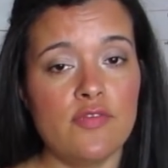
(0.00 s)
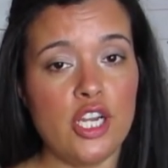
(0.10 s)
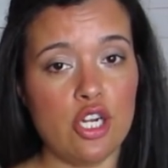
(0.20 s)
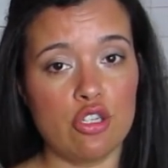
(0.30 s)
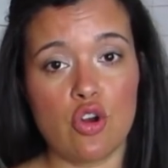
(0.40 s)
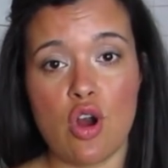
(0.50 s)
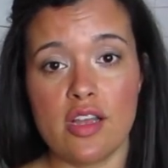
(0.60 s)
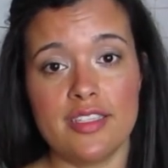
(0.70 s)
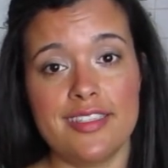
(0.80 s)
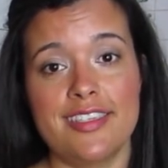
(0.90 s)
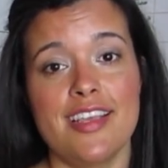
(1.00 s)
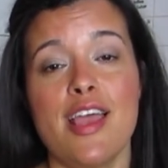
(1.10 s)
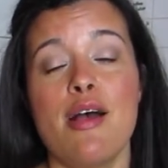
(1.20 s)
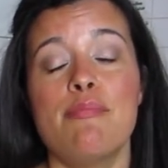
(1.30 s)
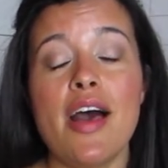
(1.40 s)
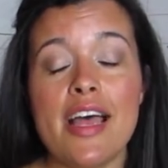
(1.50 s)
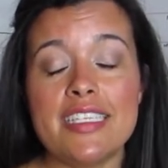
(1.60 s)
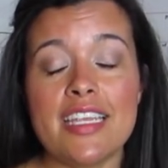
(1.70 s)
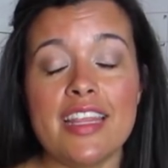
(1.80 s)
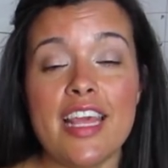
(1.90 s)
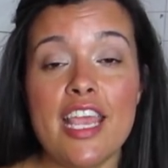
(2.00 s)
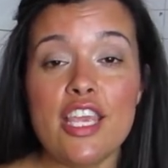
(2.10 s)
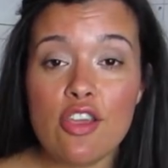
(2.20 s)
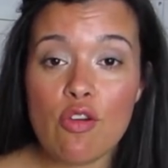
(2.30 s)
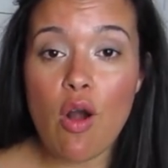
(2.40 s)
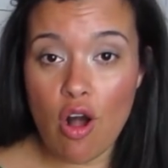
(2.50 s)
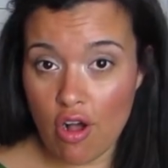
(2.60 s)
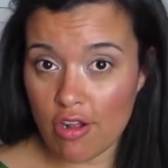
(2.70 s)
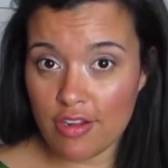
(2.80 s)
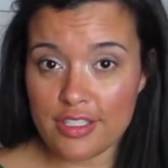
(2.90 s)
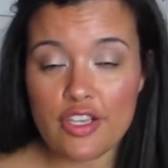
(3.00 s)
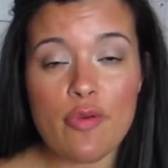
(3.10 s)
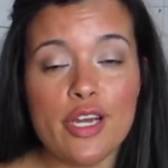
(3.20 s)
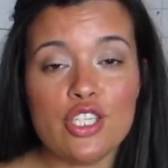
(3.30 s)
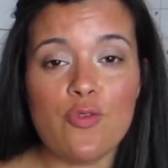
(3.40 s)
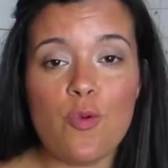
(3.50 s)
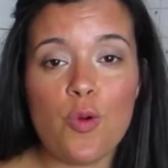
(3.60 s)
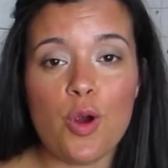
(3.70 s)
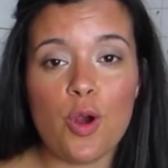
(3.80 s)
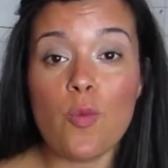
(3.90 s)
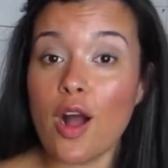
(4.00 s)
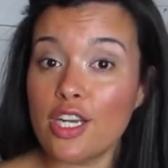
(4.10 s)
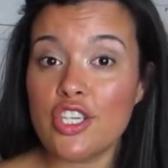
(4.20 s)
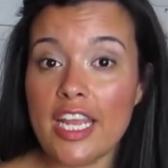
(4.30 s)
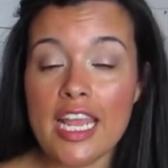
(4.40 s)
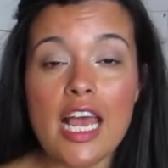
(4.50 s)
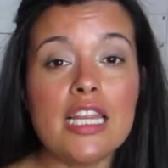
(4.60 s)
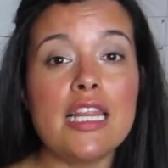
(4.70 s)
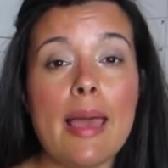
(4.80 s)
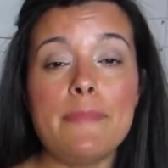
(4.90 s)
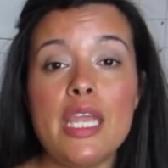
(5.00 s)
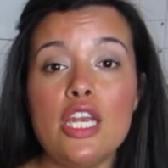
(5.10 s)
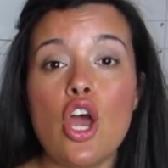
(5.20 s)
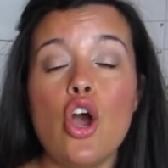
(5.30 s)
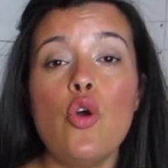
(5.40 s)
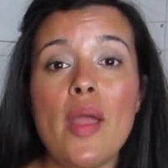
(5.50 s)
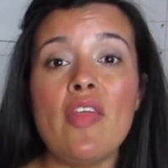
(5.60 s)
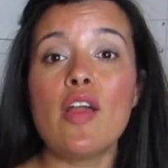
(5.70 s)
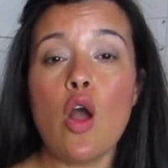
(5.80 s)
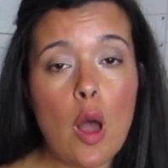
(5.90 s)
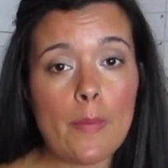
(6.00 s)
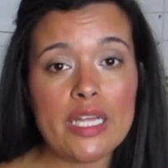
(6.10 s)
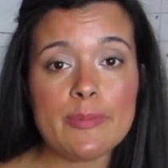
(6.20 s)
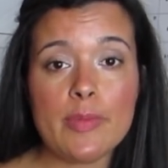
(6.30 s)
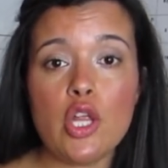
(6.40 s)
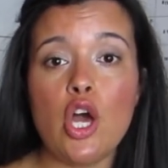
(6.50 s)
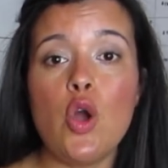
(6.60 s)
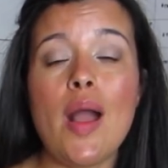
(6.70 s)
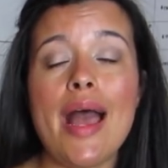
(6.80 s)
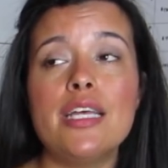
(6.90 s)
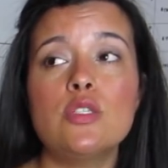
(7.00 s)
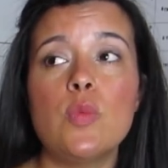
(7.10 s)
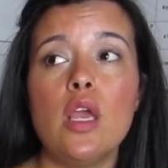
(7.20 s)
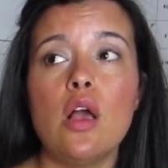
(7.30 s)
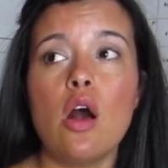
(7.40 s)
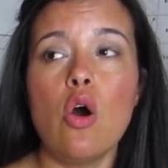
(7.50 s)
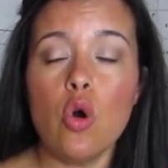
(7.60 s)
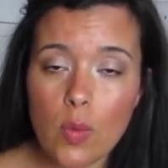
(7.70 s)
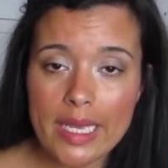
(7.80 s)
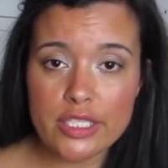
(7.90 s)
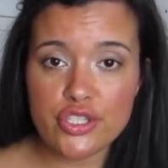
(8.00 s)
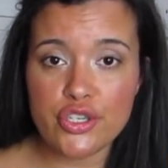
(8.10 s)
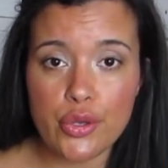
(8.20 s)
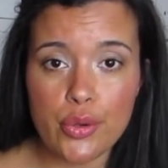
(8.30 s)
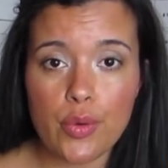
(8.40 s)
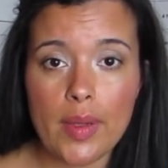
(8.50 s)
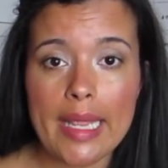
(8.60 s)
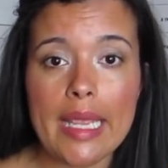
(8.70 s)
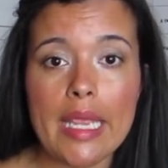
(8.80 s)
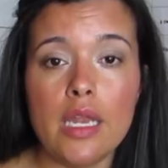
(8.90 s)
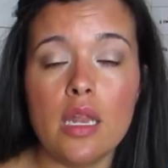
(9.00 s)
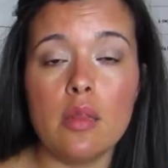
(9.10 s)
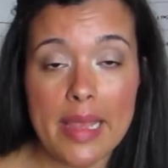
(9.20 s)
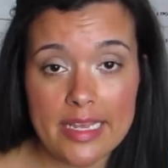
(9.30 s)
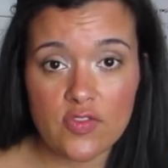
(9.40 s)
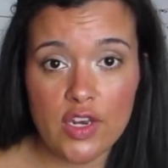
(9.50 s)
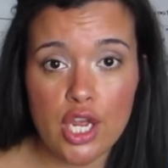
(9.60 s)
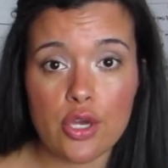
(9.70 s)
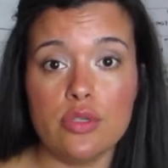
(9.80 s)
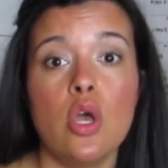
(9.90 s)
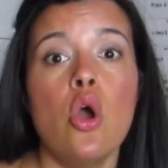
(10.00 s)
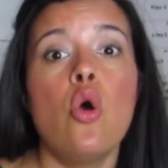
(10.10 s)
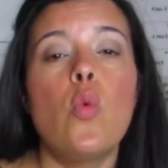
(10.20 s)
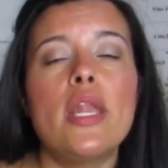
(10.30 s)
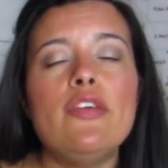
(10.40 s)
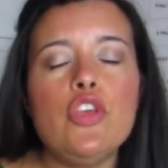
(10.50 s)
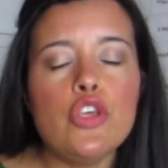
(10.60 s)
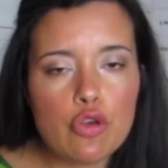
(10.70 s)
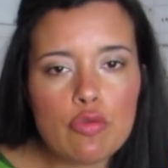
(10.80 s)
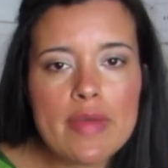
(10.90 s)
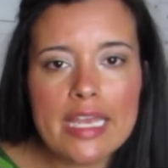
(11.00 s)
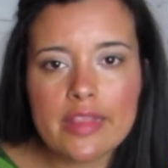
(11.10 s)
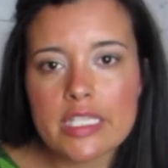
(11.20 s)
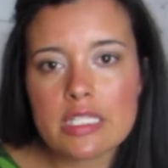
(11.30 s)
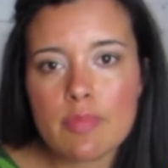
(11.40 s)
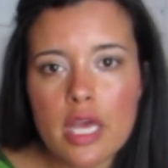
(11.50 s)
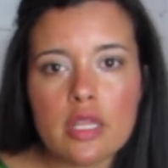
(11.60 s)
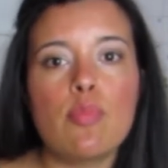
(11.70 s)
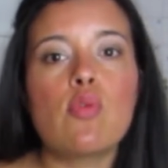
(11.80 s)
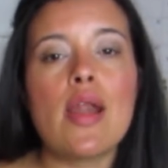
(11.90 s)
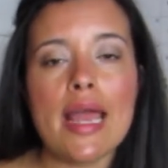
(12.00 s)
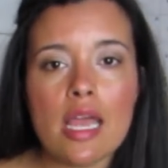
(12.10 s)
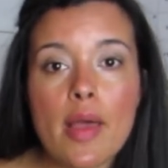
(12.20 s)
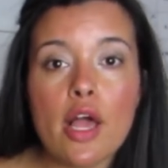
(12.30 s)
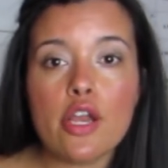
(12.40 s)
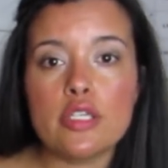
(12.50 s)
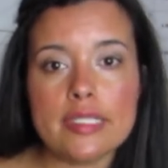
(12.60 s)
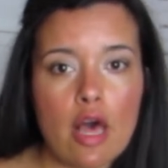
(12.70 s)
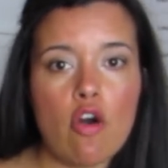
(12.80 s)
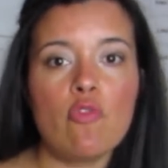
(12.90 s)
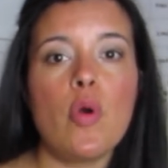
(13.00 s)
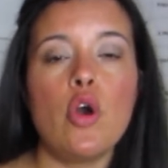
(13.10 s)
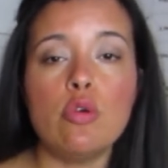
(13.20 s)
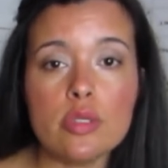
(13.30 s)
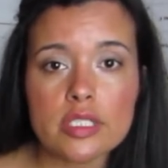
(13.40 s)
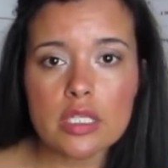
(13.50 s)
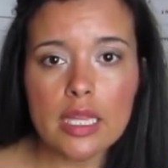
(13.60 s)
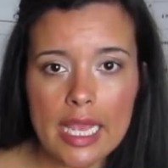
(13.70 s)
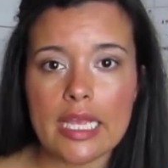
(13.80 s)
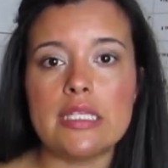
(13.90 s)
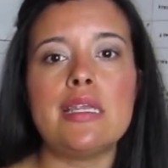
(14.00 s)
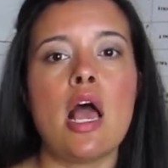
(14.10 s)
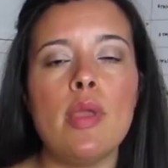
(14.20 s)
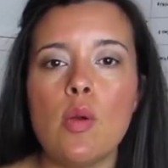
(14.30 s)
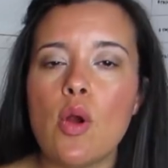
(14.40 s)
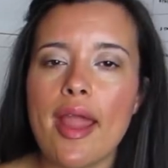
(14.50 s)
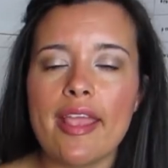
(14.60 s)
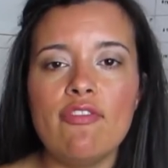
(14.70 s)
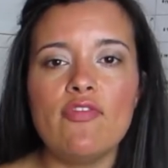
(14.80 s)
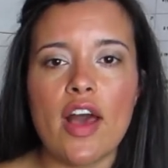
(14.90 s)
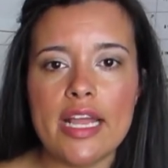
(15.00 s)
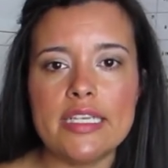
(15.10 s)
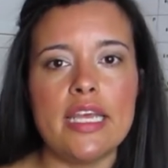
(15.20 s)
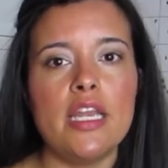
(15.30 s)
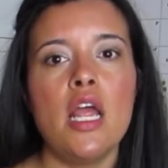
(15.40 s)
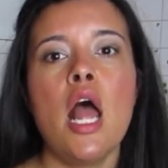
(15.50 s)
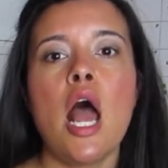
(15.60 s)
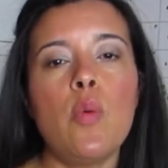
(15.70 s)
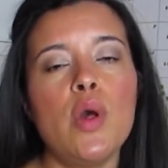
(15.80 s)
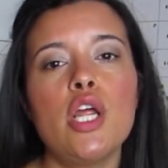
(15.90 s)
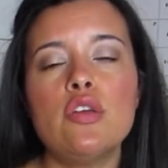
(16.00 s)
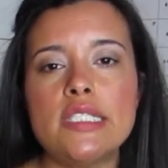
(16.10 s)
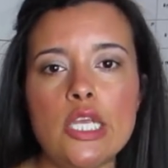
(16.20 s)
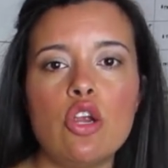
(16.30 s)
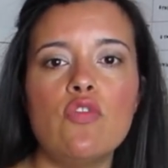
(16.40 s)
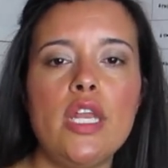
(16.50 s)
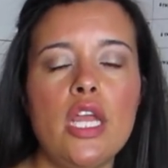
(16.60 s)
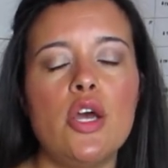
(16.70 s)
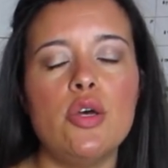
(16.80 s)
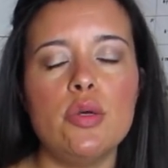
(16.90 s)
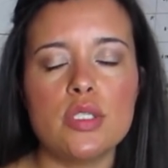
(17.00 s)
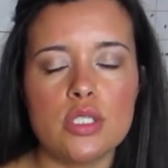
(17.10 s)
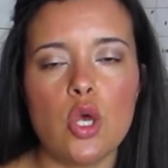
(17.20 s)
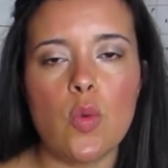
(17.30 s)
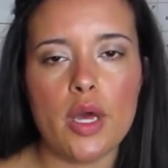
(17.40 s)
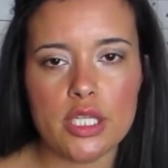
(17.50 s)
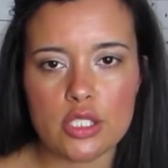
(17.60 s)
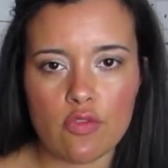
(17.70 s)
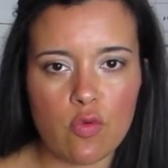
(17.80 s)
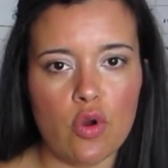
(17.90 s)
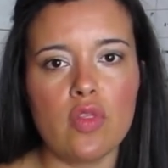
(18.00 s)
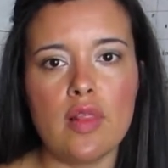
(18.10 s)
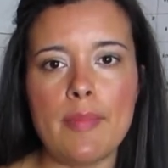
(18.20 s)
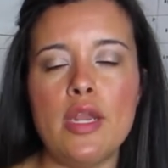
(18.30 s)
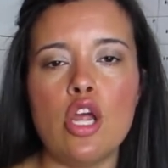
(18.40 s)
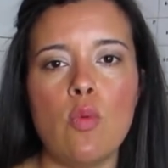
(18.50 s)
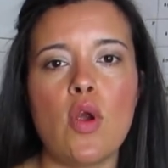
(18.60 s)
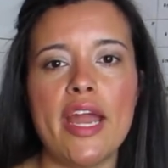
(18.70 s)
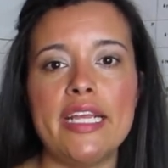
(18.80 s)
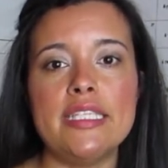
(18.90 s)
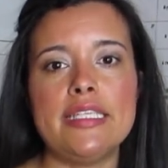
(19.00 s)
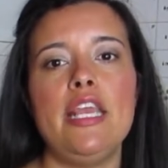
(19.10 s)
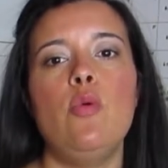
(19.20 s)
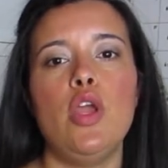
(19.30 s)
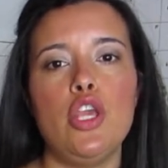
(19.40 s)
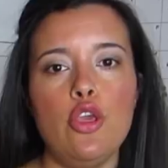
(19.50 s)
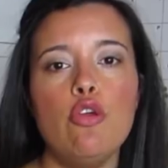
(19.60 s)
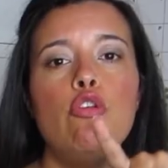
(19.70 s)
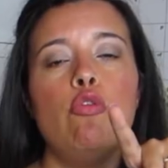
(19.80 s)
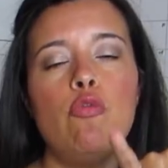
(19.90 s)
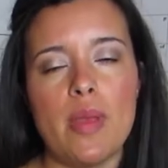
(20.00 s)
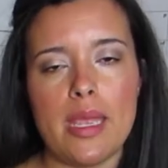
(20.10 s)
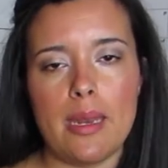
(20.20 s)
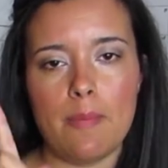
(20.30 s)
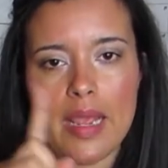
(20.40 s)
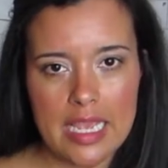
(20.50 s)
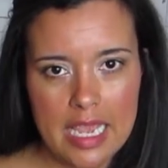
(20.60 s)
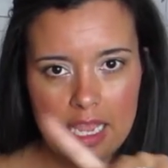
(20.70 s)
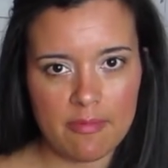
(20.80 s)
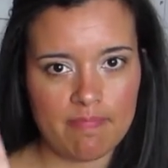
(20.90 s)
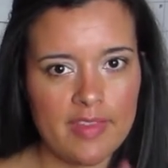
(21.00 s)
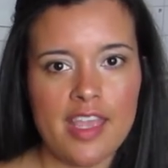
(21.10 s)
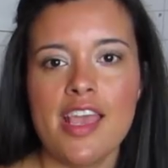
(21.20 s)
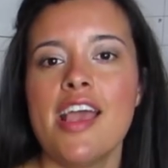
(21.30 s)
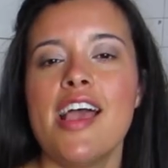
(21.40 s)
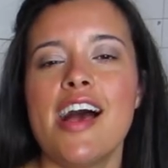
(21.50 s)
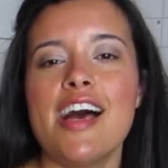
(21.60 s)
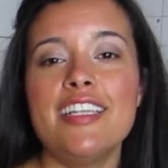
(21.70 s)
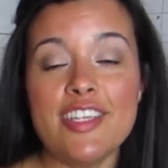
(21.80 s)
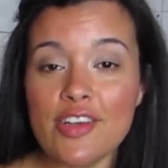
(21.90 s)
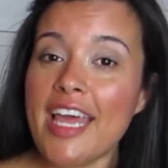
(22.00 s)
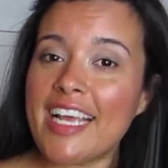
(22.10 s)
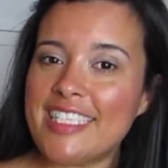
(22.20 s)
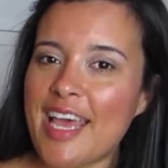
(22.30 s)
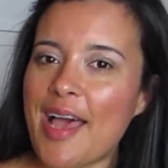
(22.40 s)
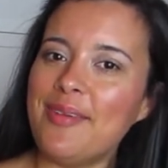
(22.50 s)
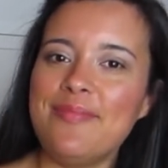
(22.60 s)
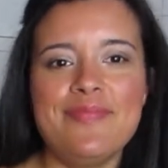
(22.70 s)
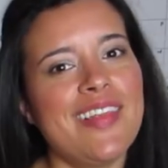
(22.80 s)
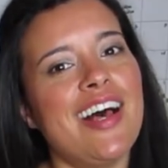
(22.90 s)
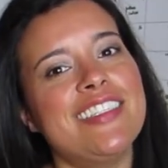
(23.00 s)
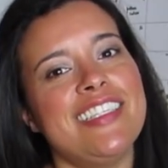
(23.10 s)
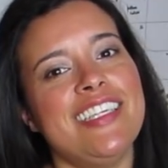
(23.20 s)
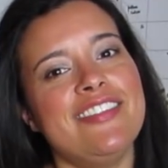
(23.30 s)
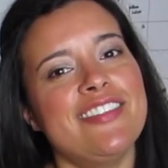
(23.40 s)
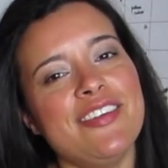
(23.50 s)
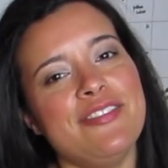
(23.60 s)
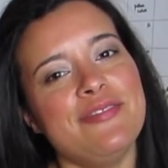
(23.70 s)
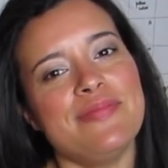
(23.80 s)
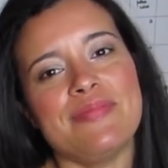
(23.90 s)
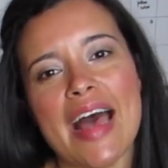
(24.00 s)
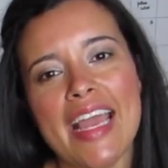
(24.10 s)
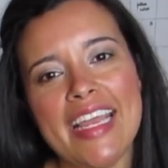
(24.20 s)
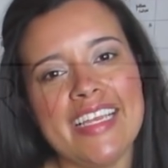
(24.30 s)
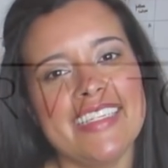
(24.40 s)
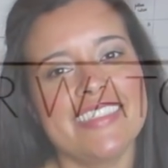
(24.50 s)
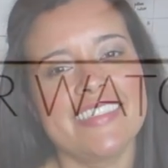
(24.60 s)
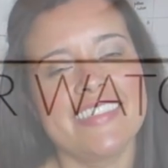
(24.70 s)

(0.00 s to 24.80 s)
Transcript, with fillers: Fingers crossed. But thank you all so much for watching. Let me know in the comments below, as we always do in makes videos, what have you made this month? Brag about yourself, post links, tell me where I can find it. I want to go see your videos, so on and so forth. Let me know where I can see what you've been making. Until next time, I'll see you soon. Bye.